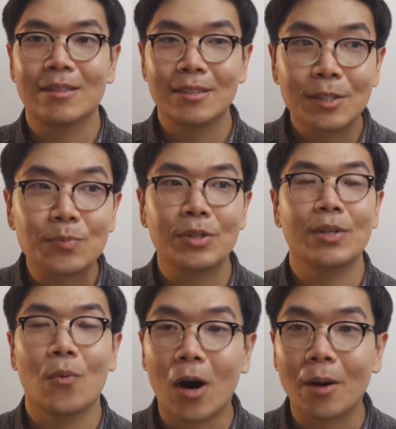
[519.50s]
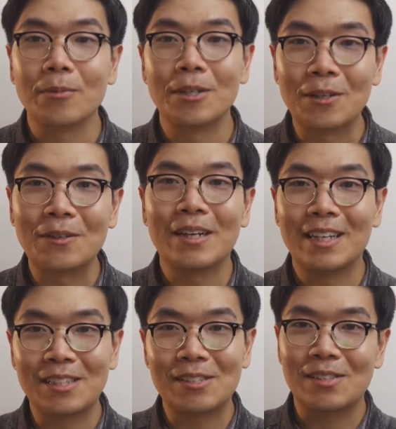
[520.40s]
it's pretty warm, you know,
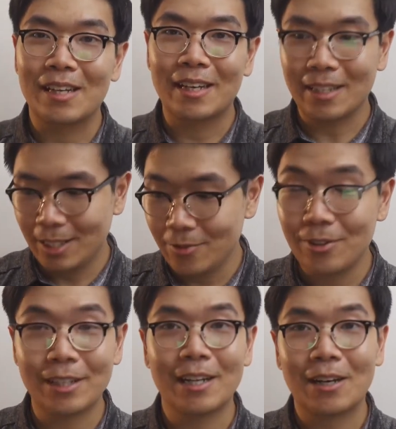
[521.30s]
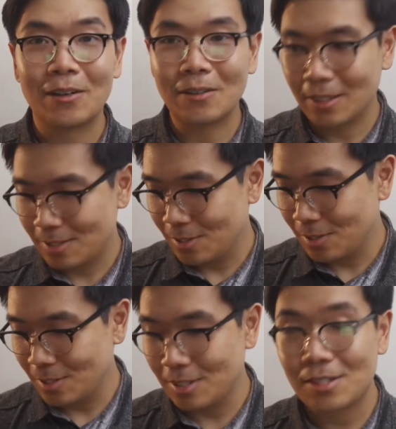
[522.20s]
and it's like evening now.
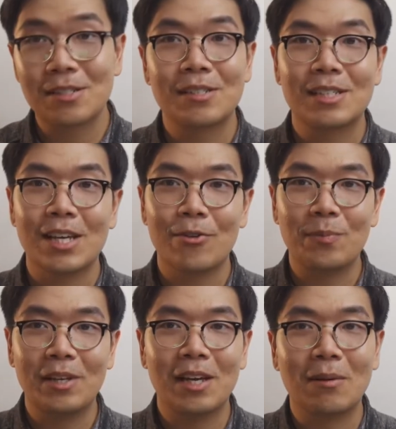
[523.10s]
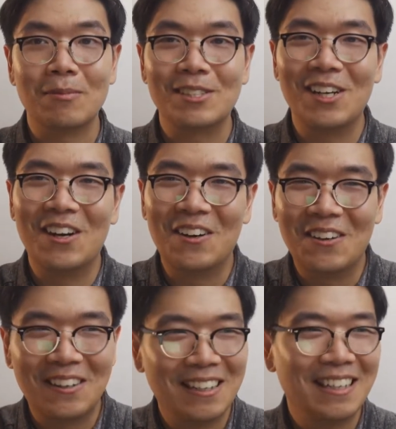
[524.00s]
It's 7 p.m. So
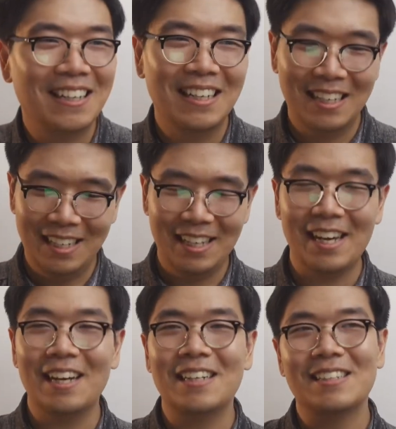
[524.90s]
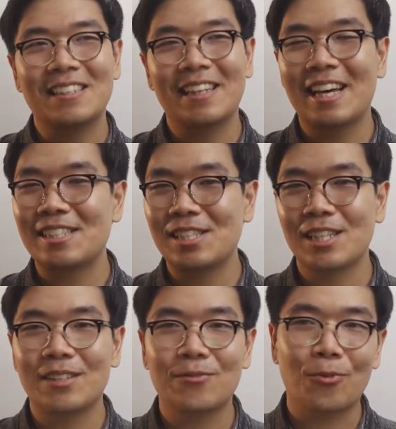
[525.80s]
yeah, that's
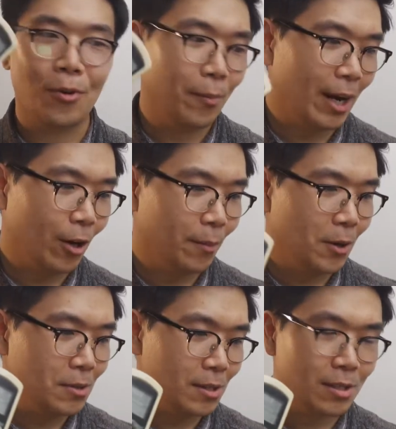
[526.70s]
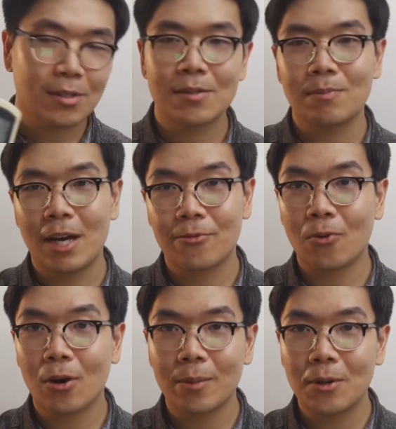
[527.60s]
it for my remotes, my
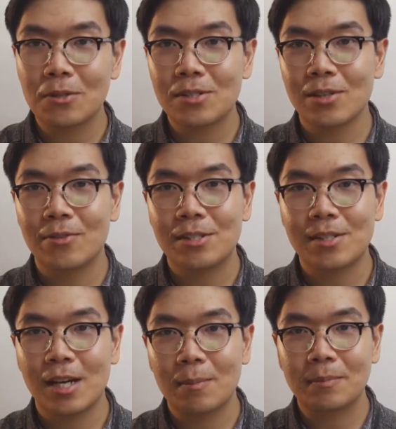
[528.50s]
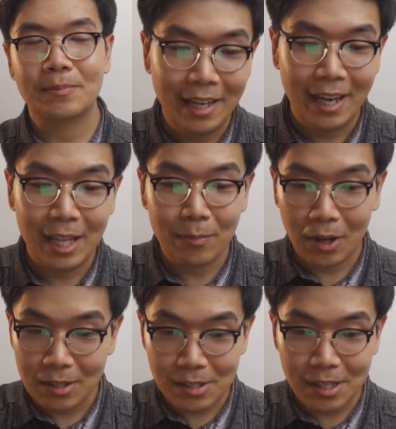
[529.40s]
4 remotes of this setup. And
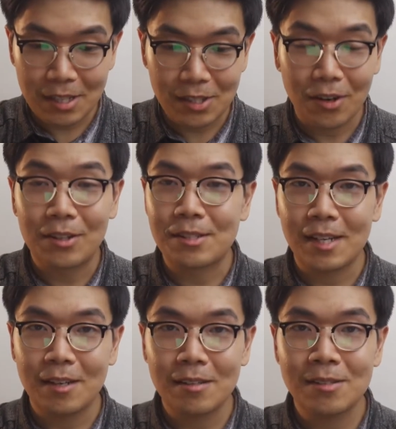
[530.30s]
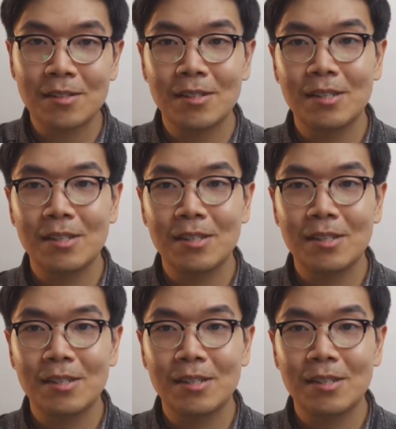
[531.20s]
part 6 are the settings.